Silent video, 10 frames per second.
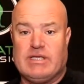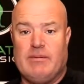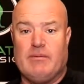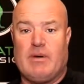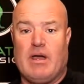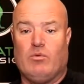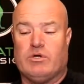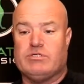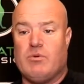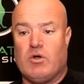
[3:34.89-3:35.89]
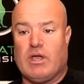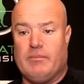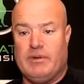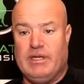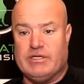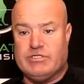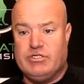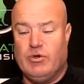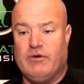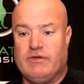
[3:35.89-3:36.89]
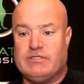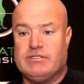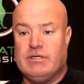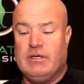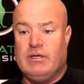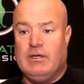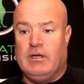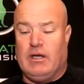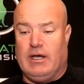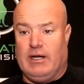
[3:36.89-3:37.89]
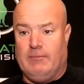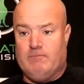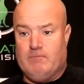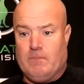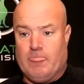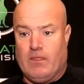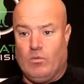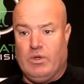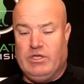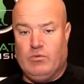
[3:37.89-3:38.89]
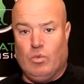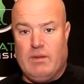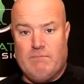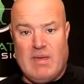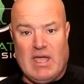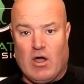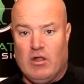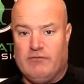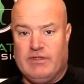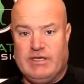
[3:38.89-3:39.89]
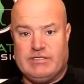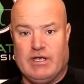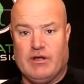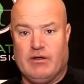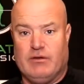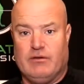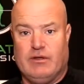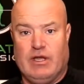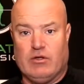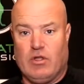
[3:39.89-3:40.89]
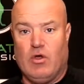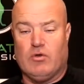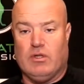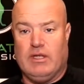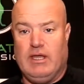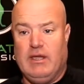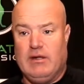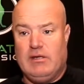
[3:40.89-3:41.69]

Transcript: Keep in mind, we're a small company. It's two of us. We make all of these here locally.